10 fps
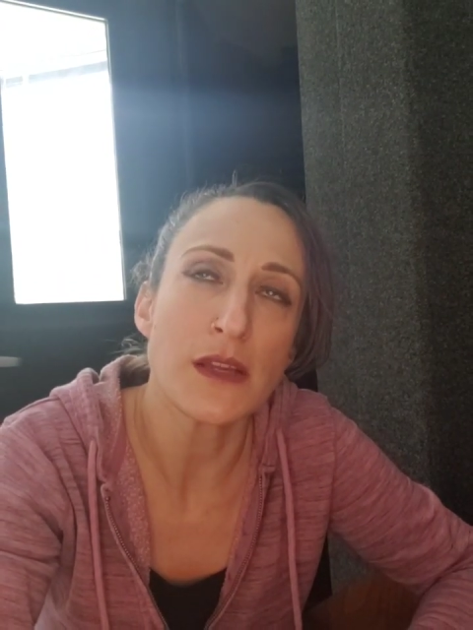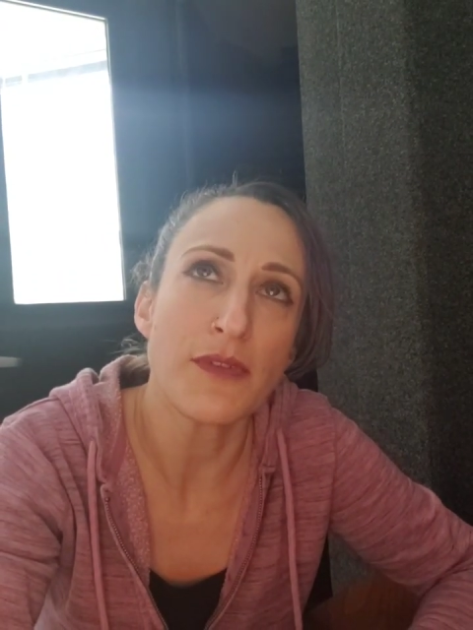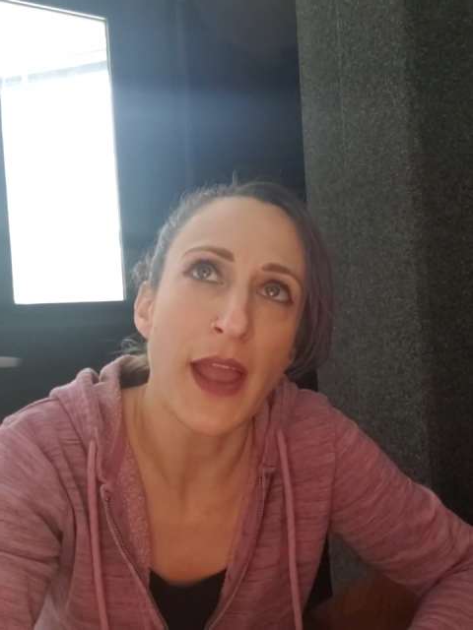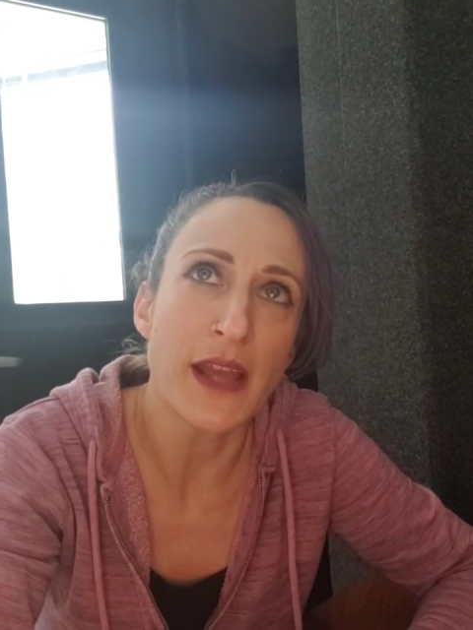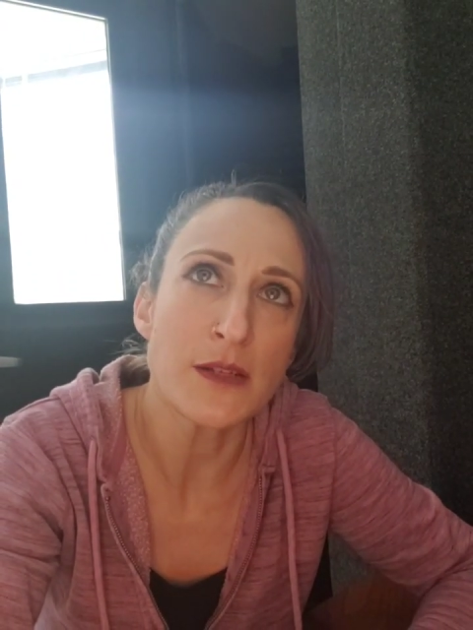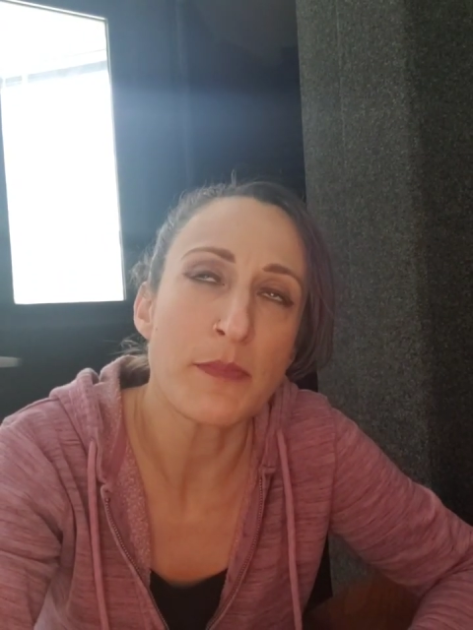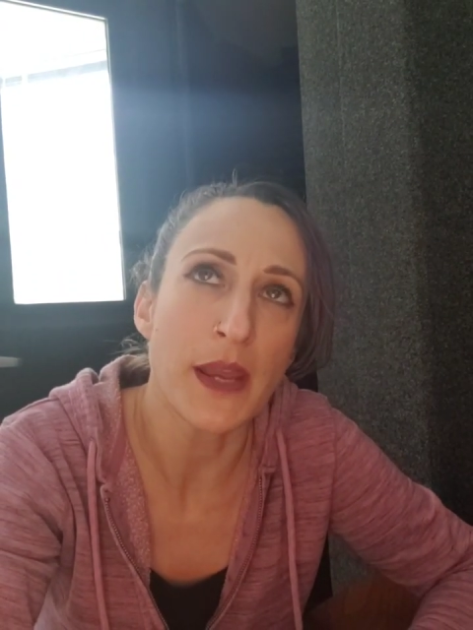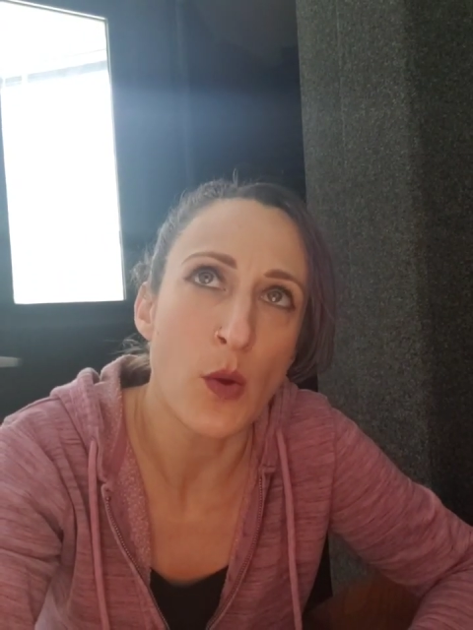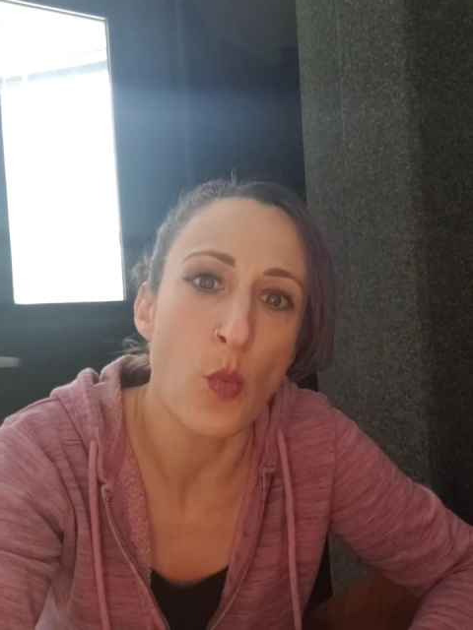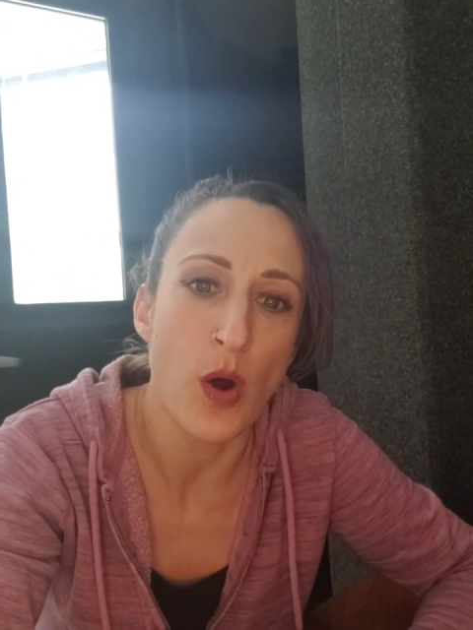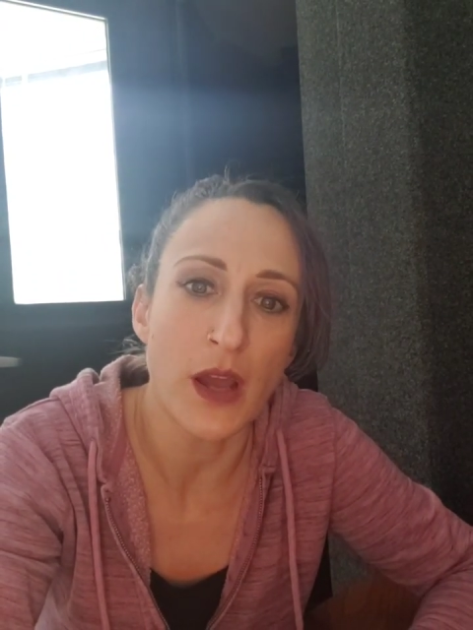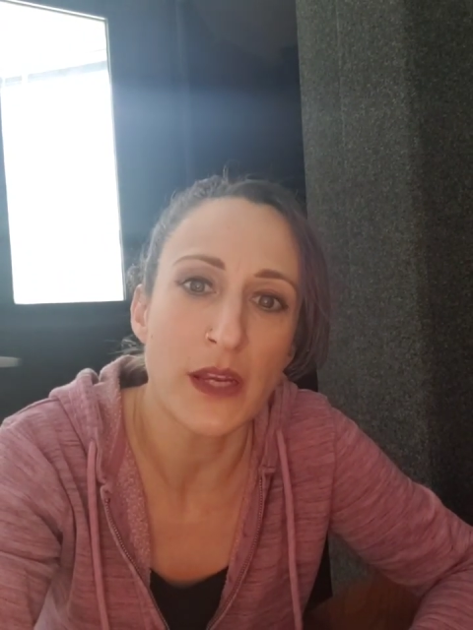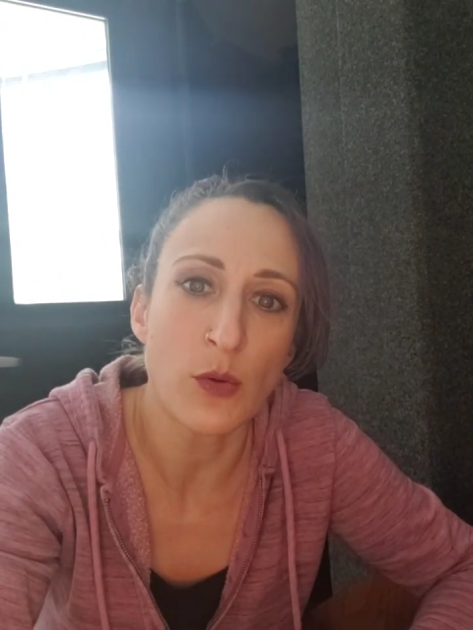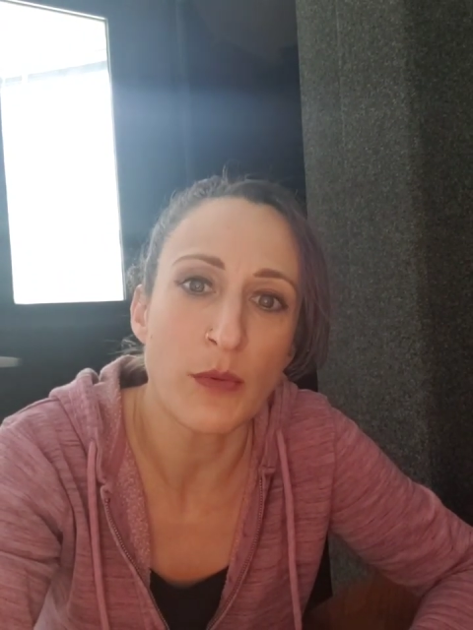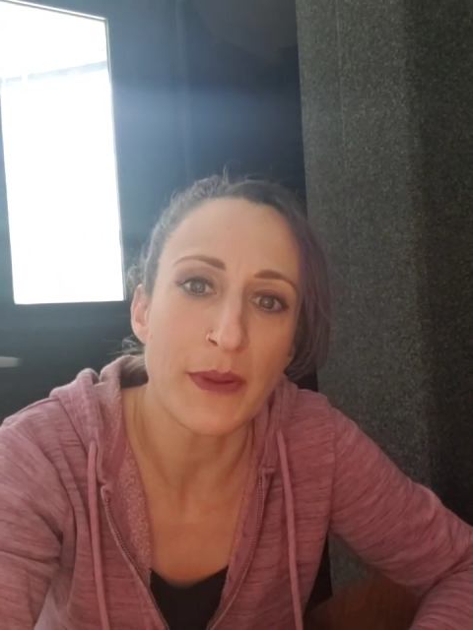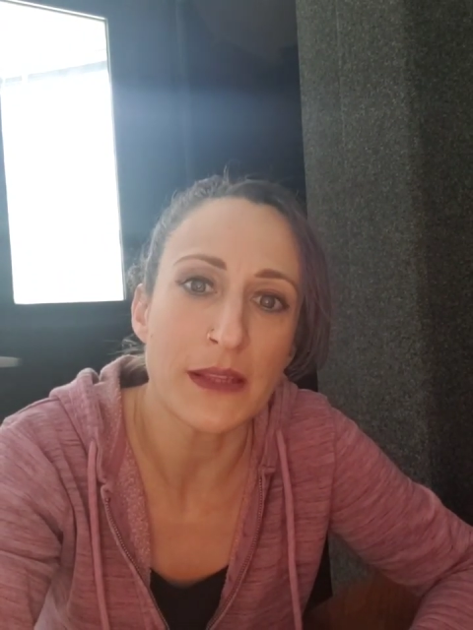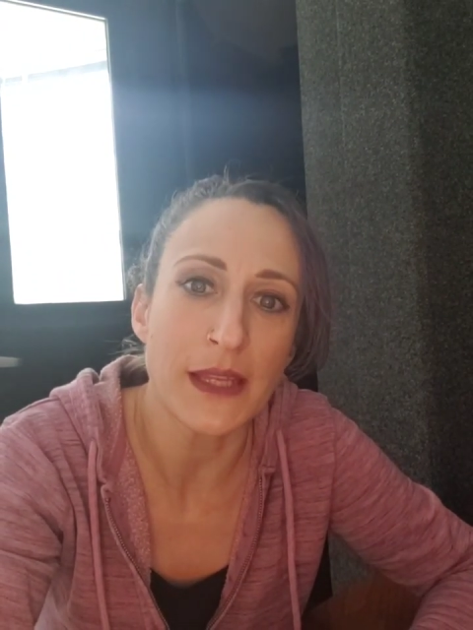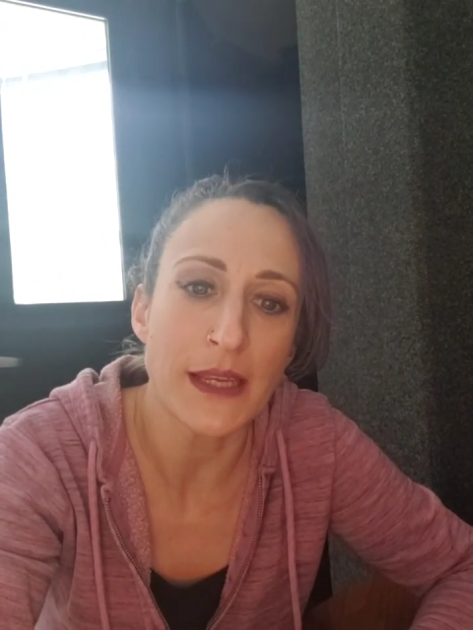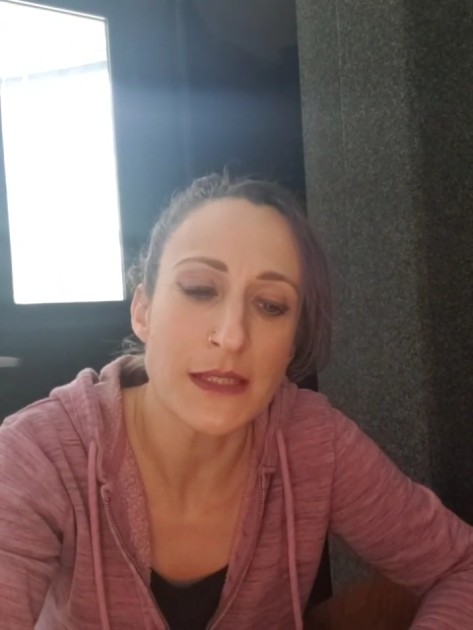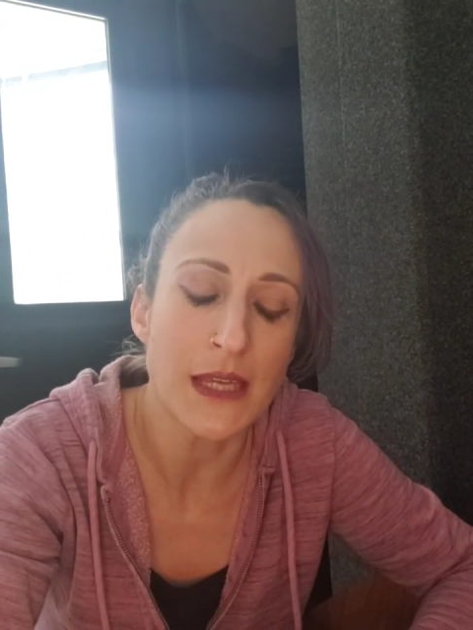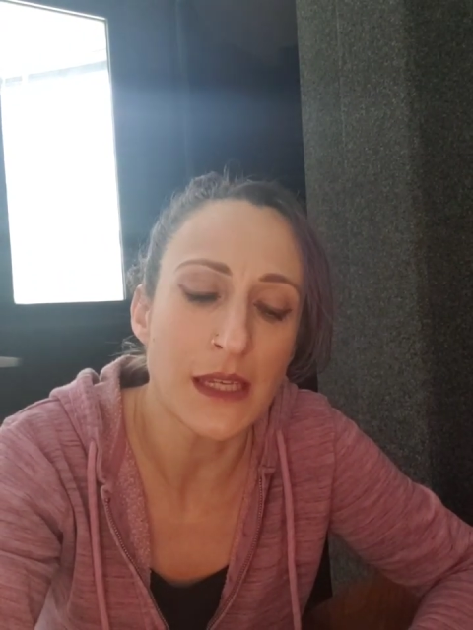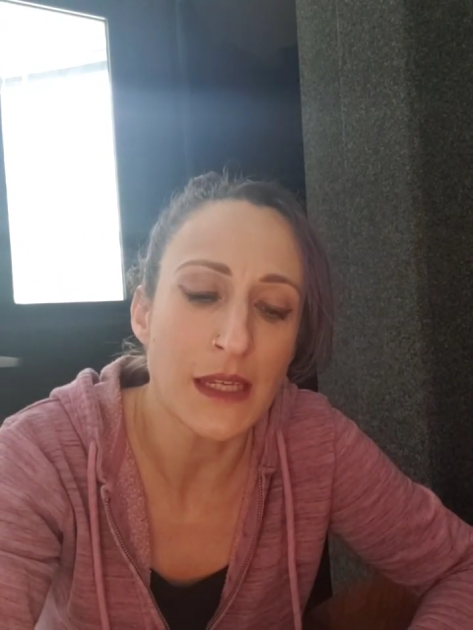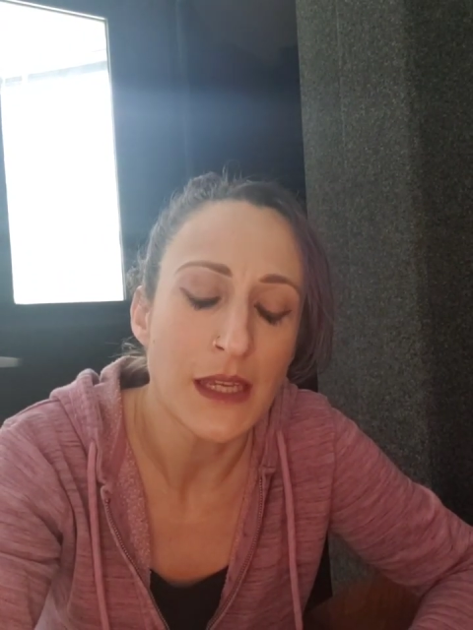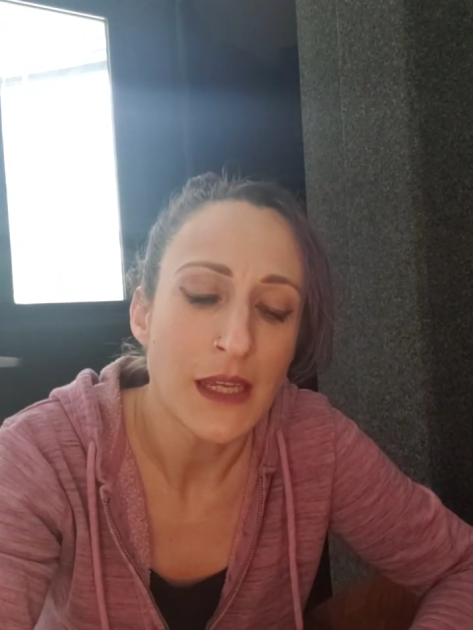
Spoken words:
I had to pick one, it would be LinkedIn.